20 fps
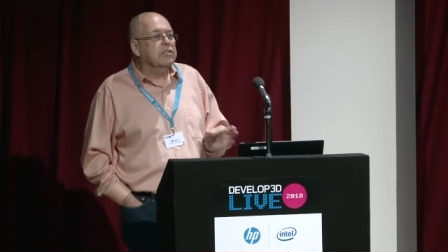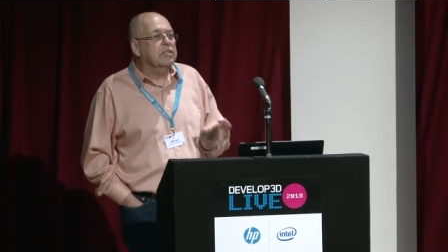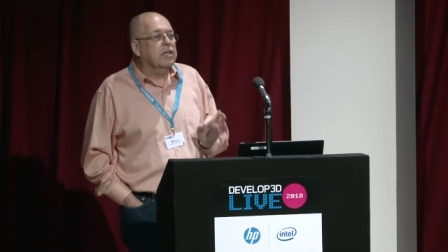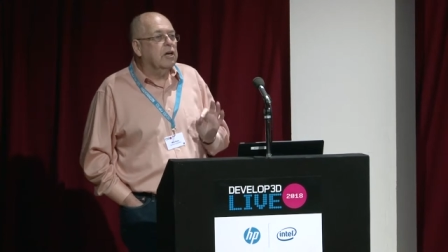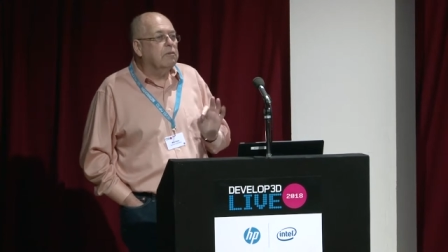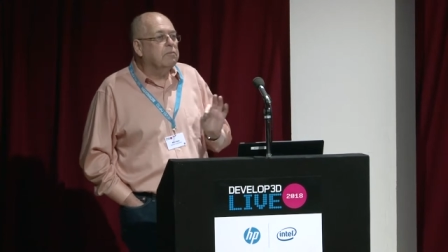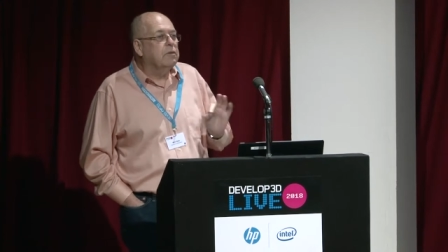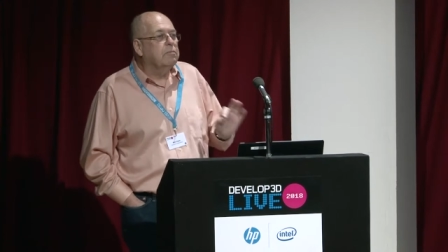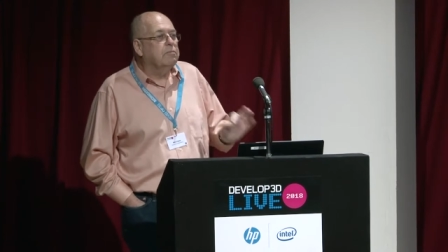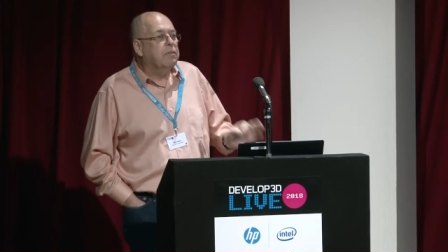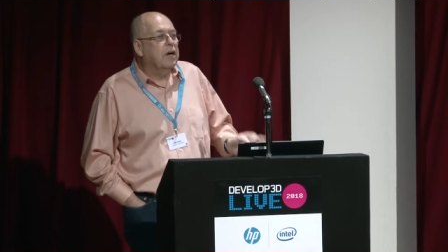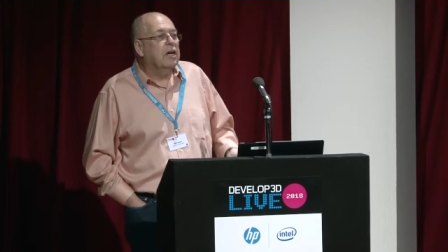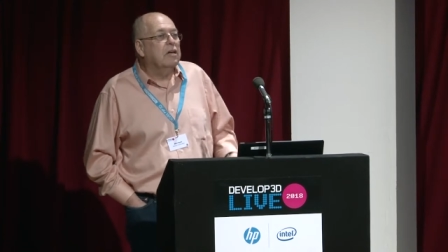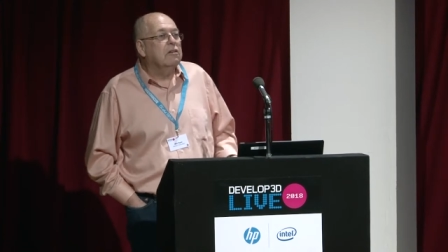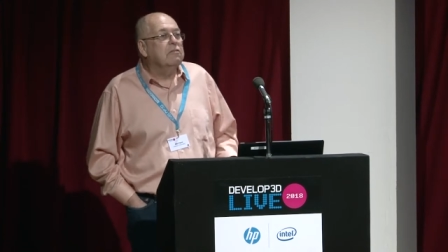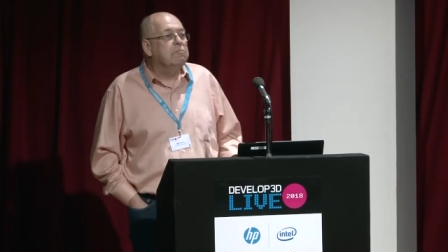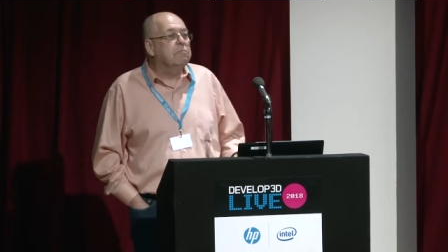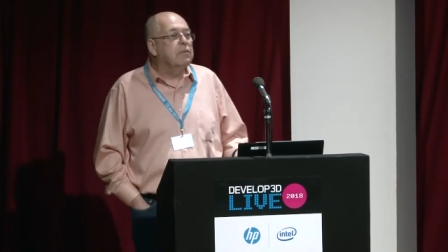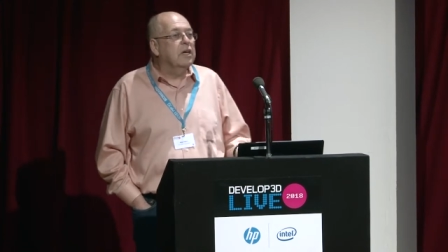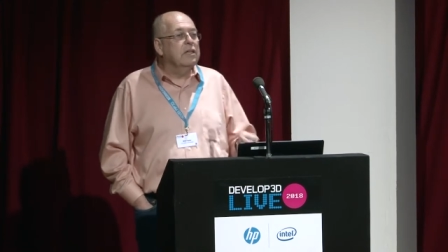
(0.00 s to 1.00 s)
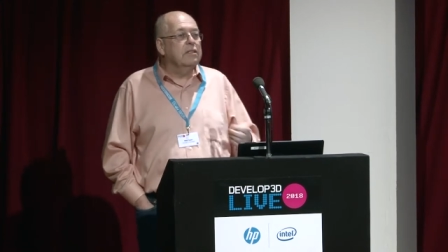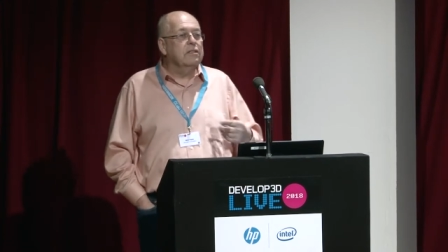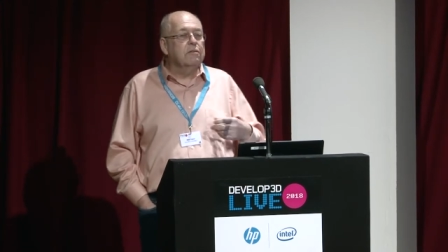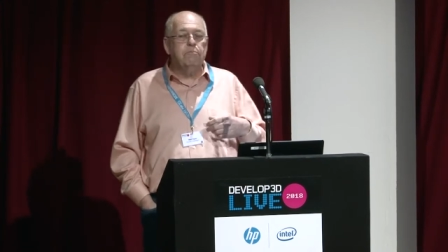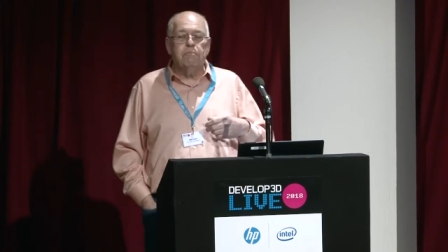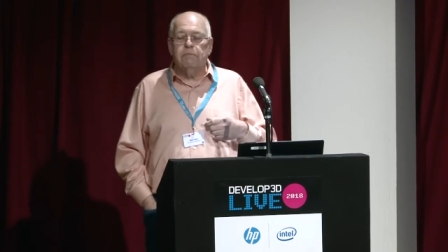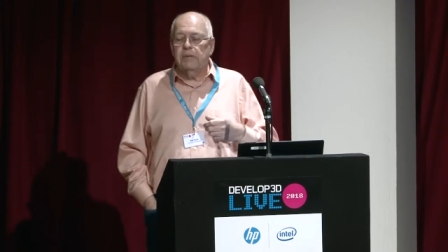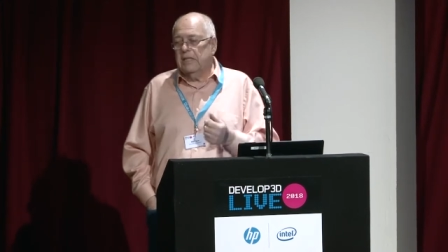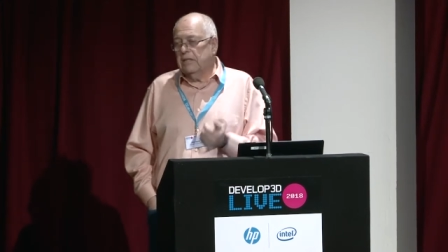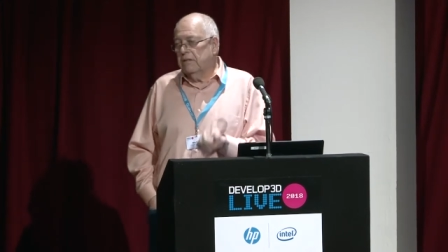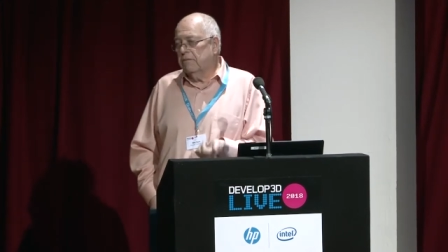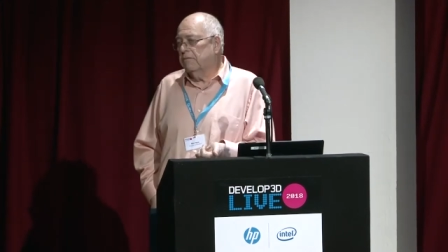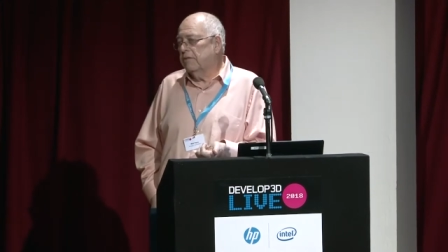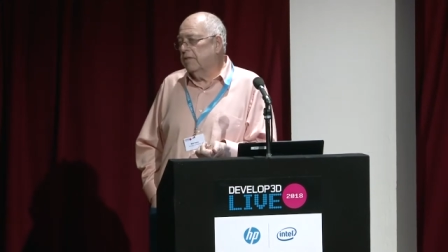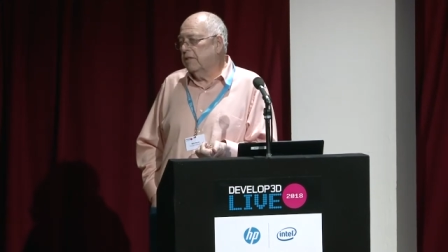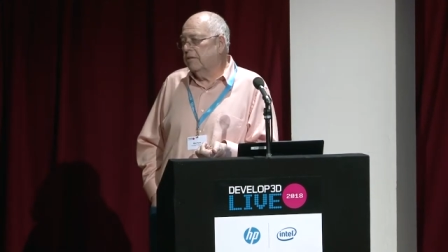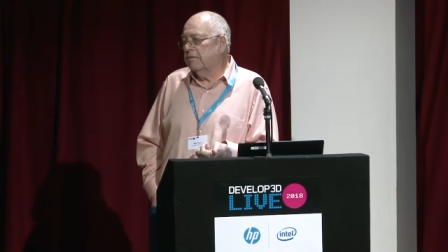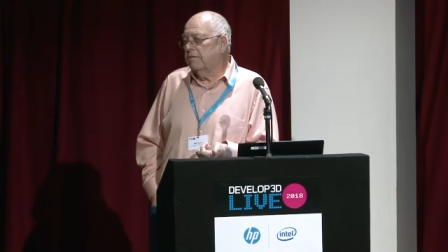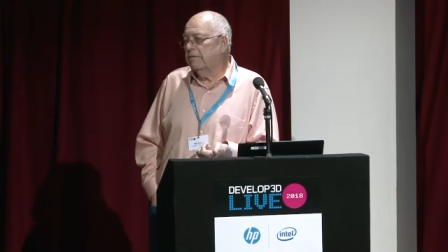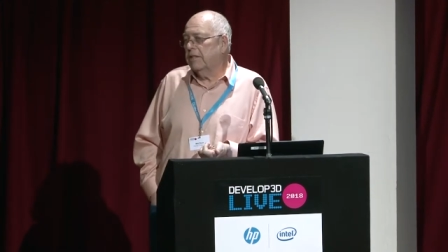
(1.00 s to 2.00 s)
come about by the
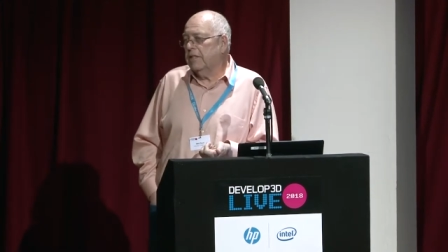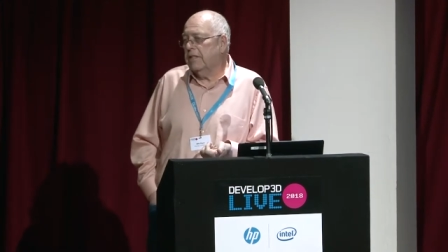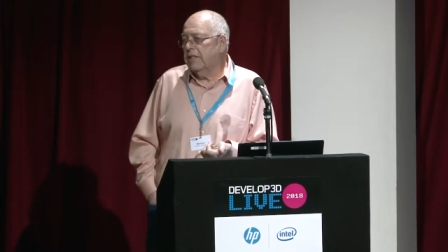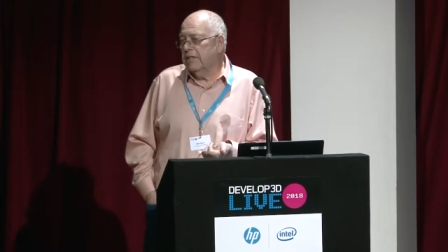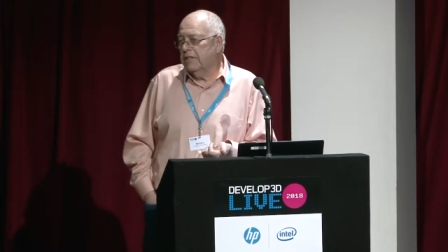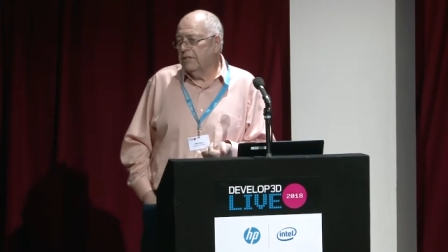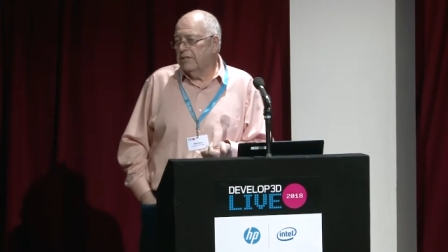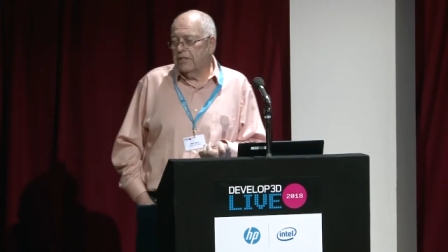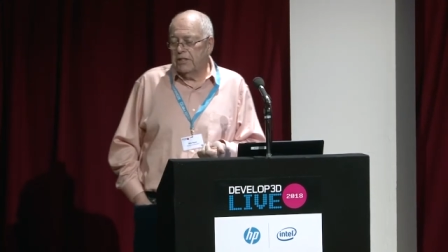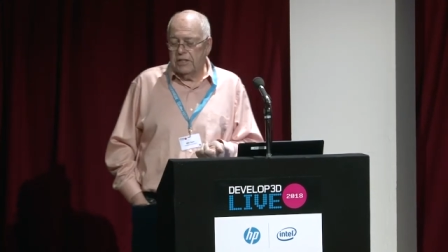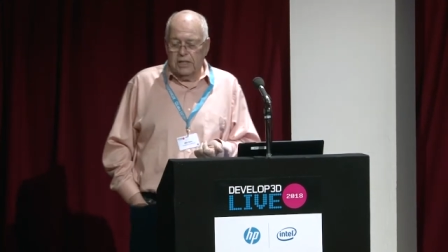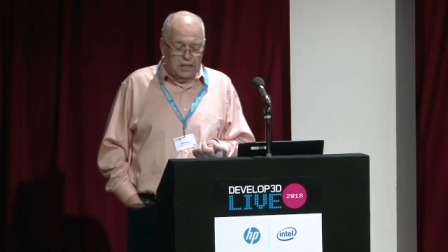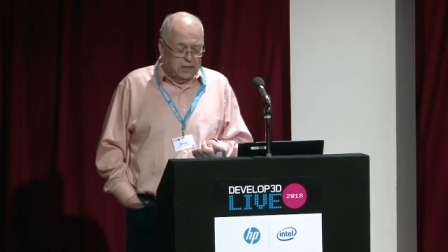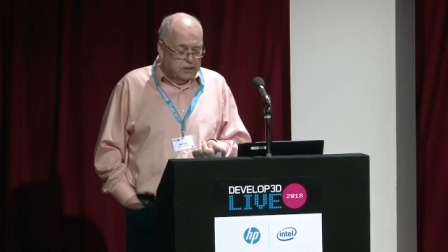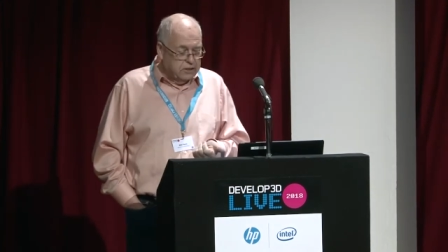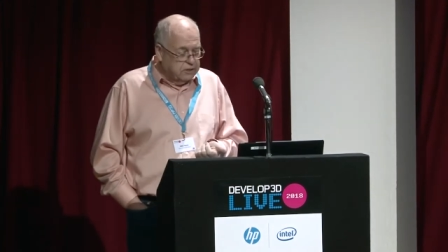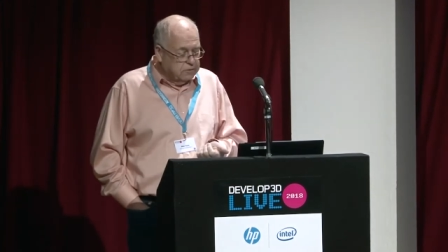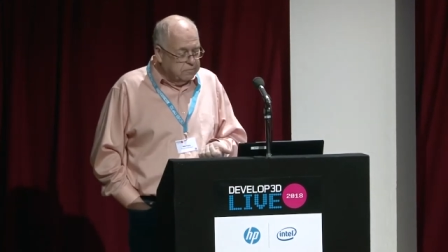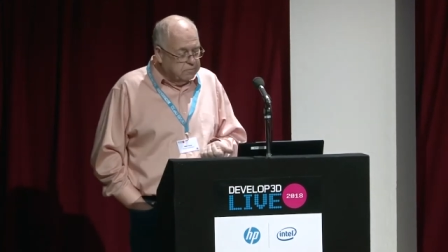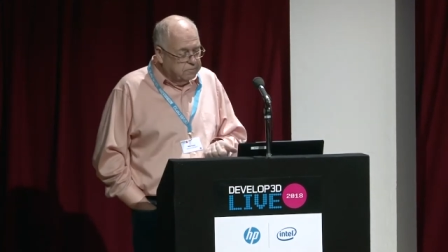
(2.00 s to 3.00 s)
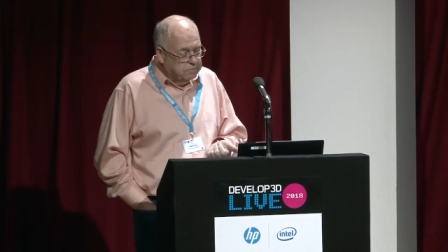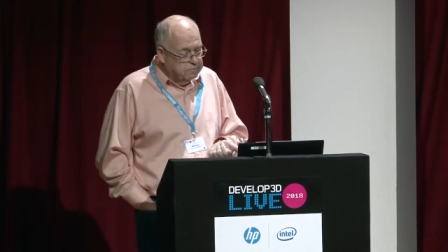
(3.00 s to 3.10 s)
benefit of the internet,